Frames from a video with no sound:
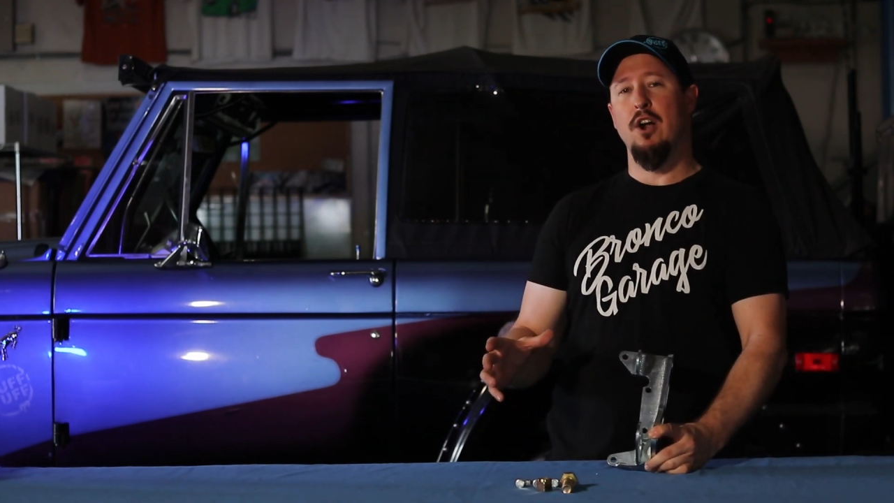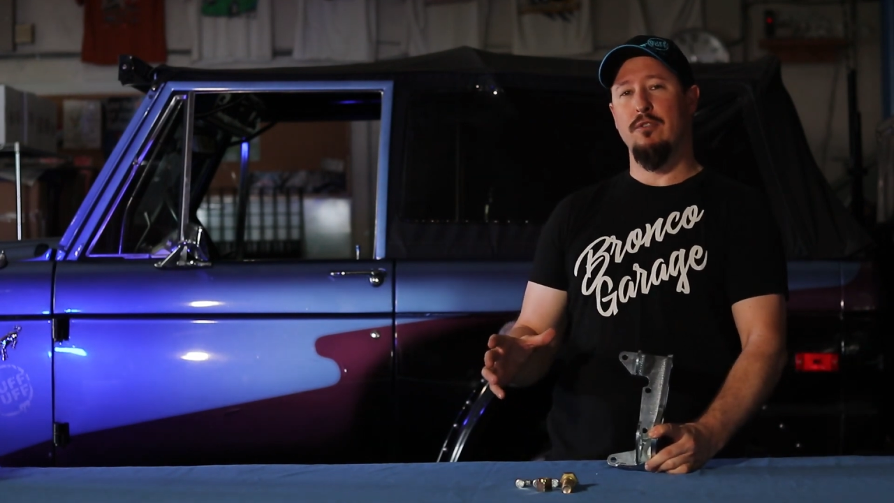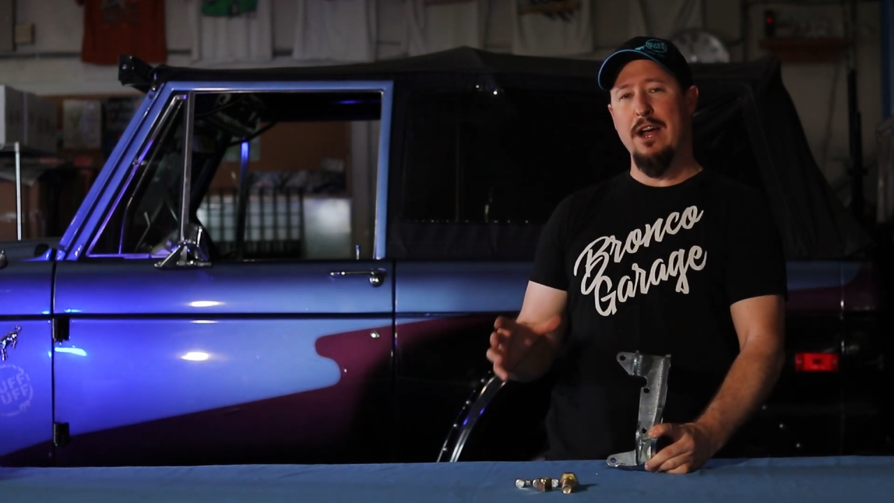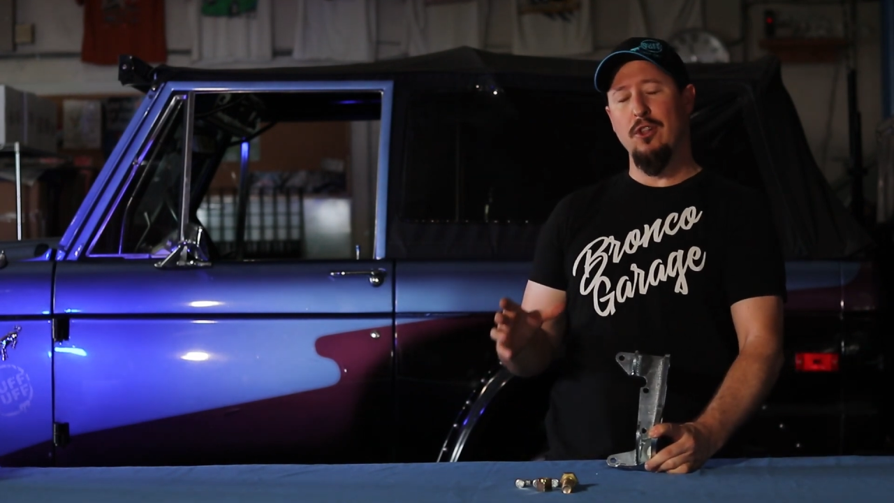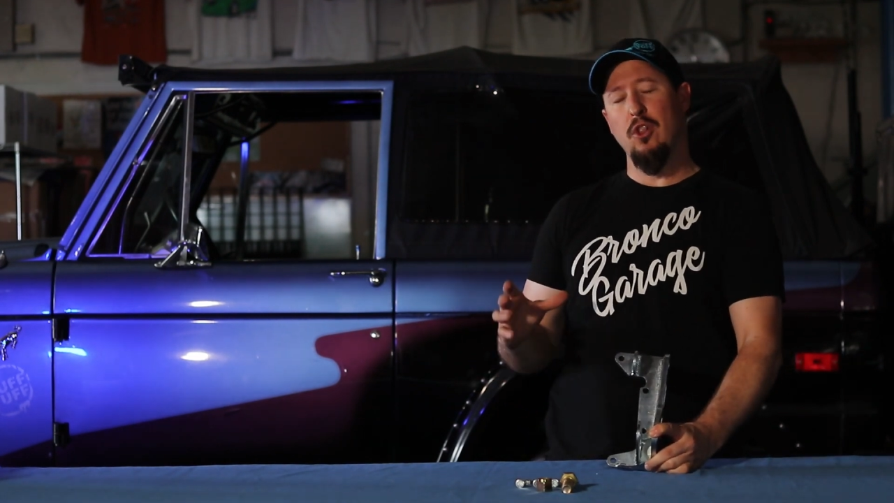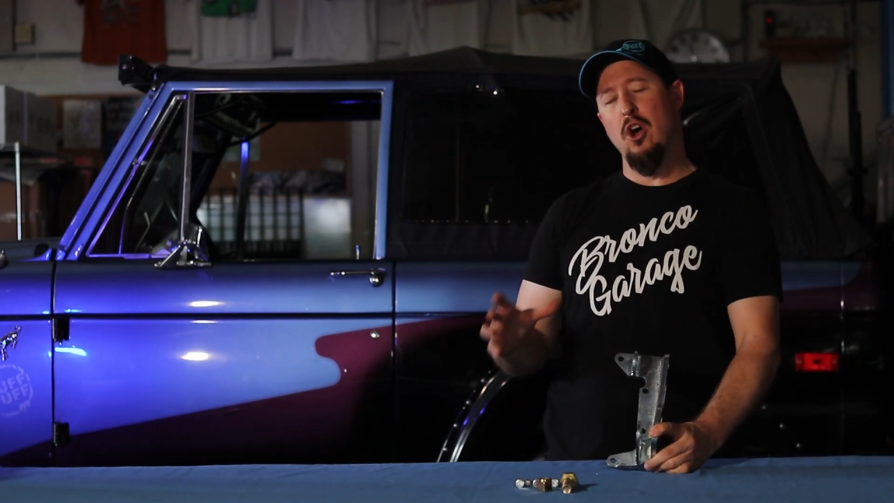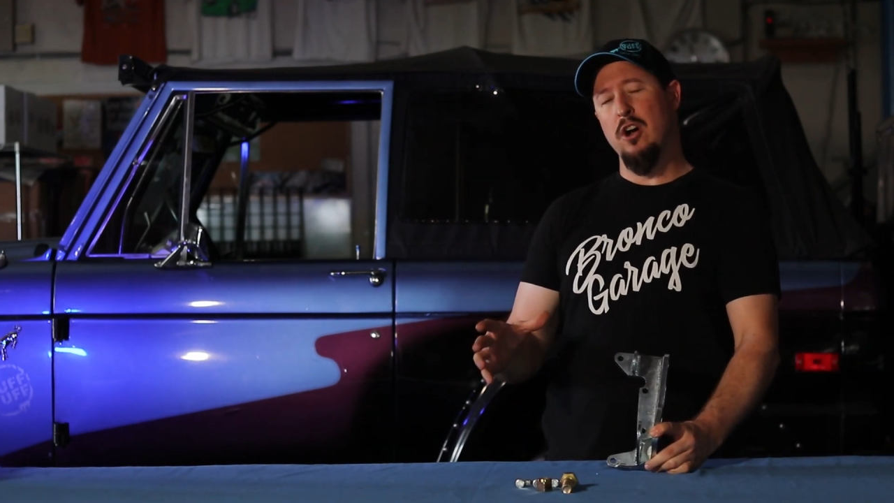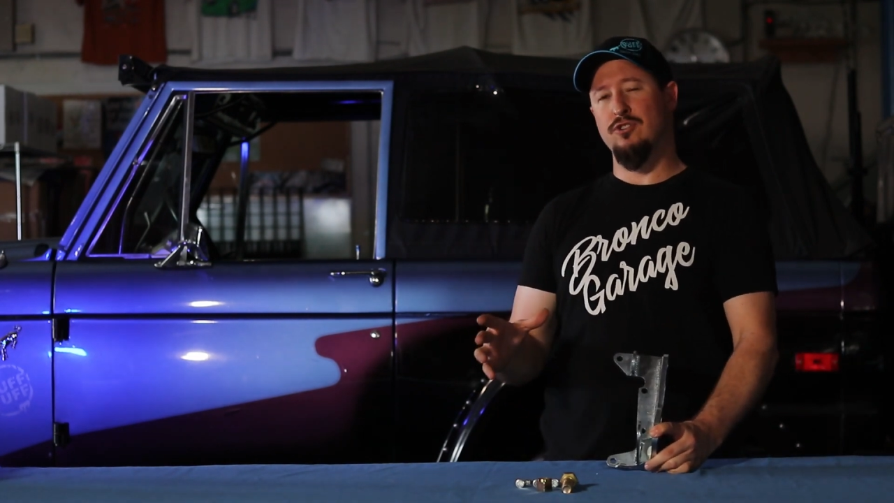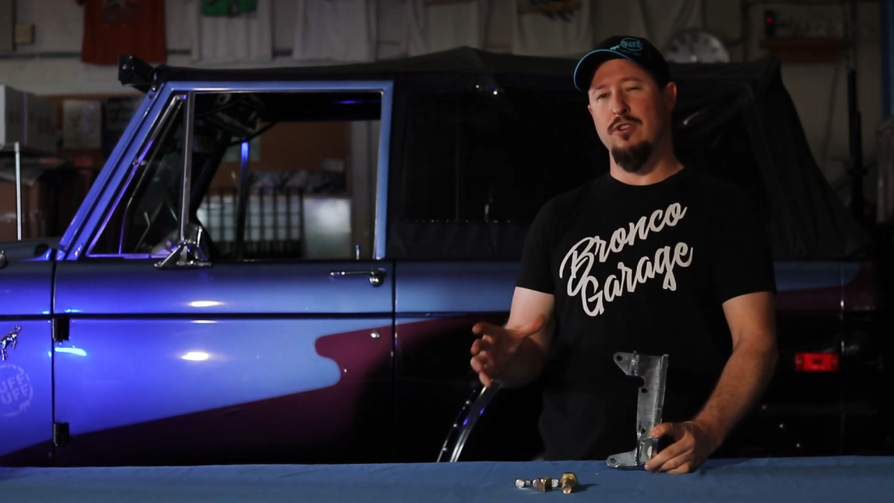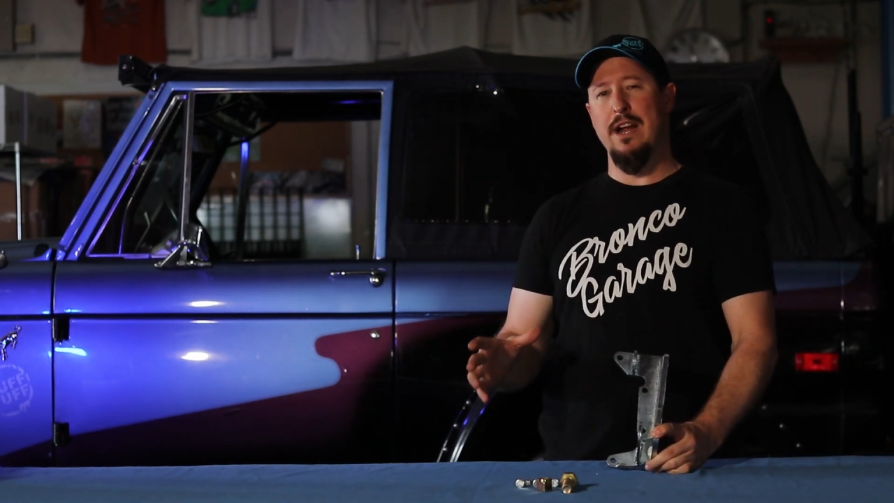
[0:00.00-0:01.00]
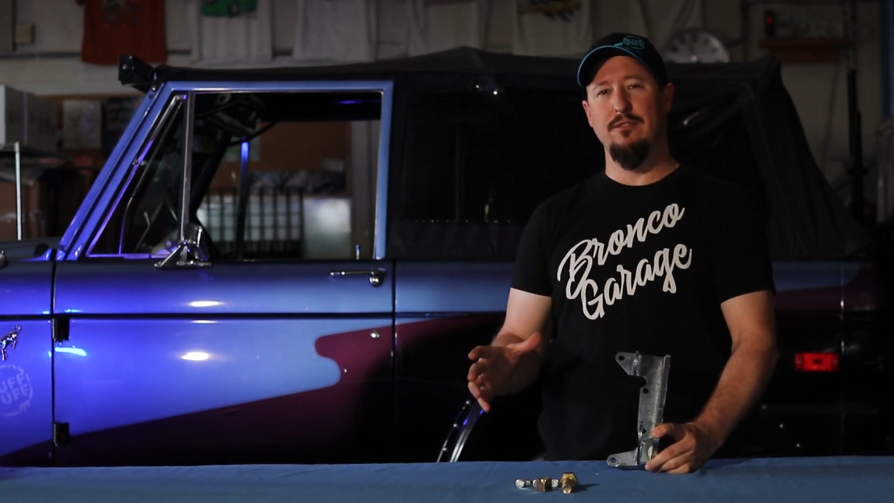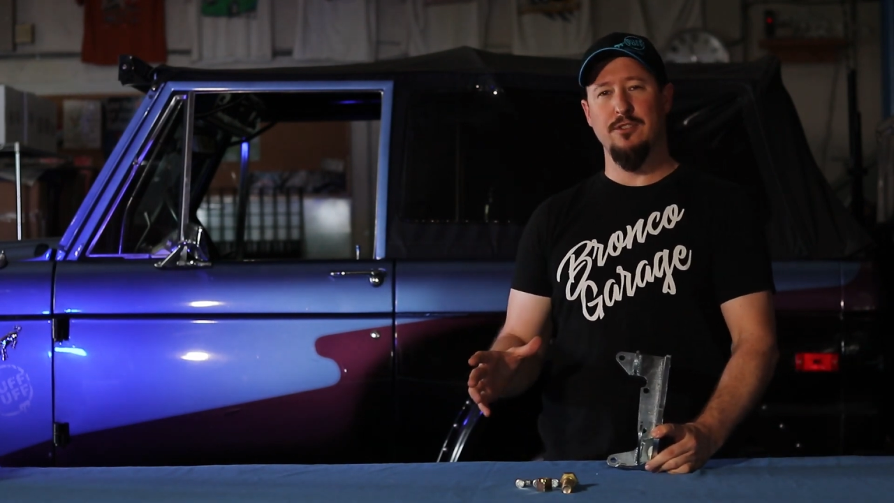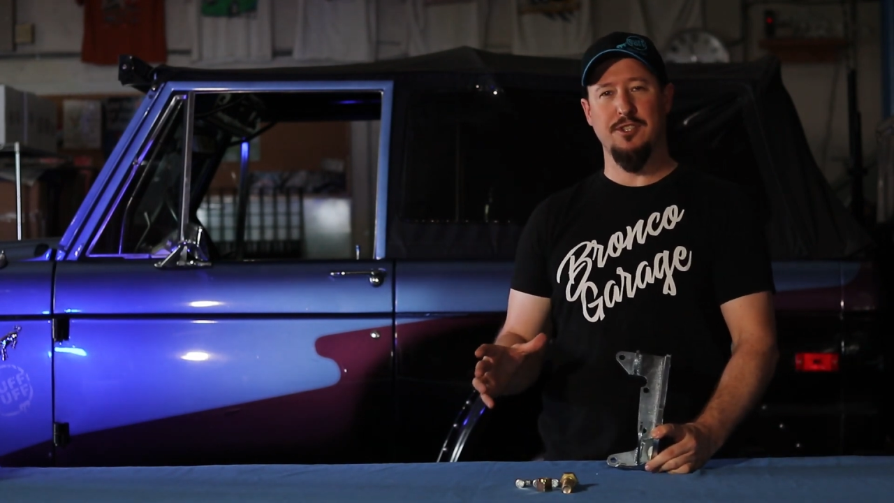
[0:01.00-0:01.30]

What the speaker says: around long travel